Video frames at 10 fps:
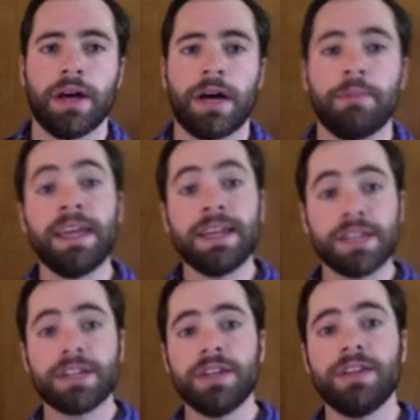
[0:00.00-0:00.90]
In
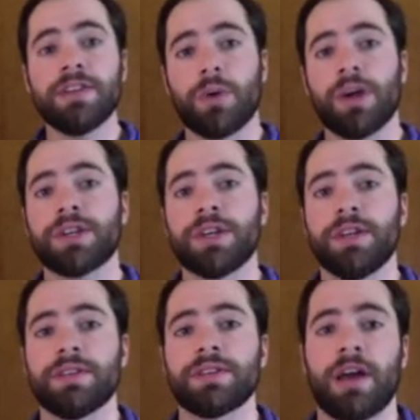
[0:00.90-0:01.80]
addition to these
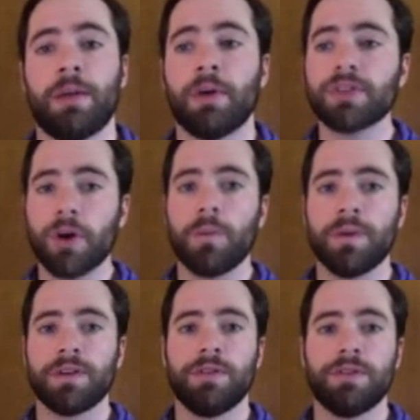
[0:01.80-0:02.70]
questions, I'm also
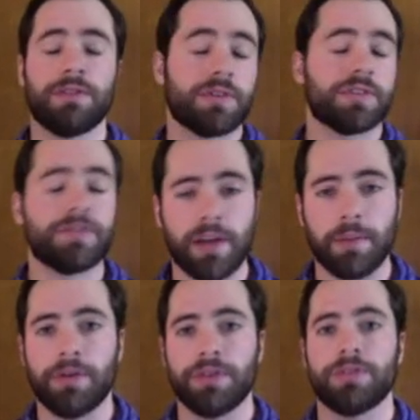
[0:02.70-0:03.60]
hoping to diversify
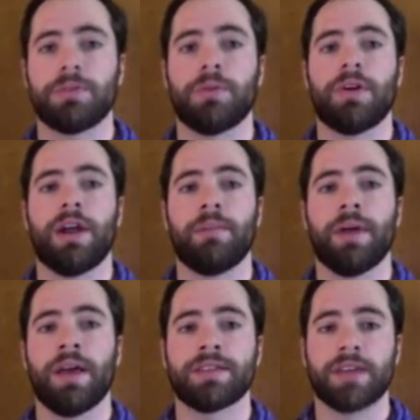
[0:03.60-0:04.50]
my research program
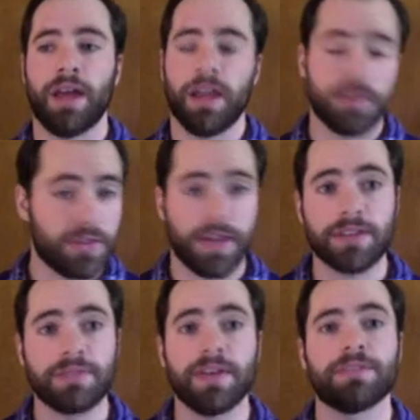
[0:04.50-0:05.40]
as I enter the
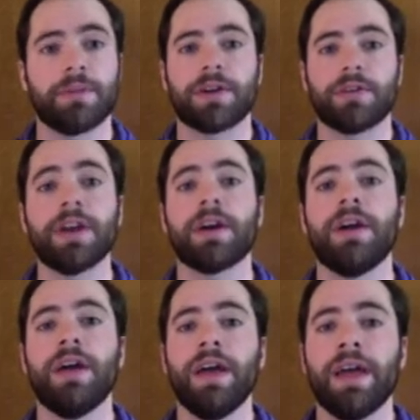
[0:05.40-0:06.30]
next phase of my career,
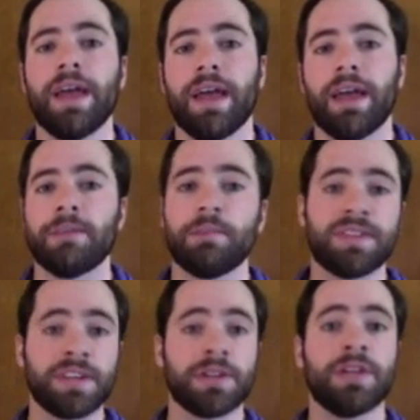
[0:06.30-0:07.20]
and am
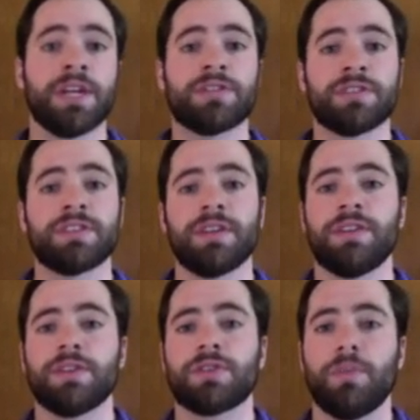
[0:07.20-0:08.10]
particularly interested
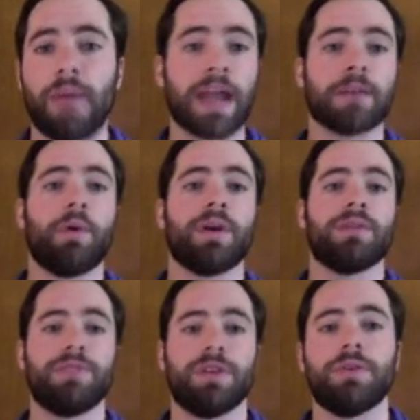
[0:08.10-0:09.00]
in the chromatic point of
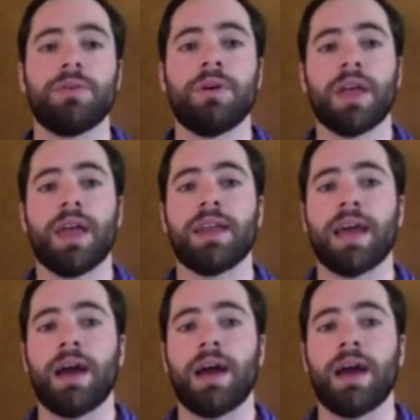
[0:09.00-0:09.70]
view and how it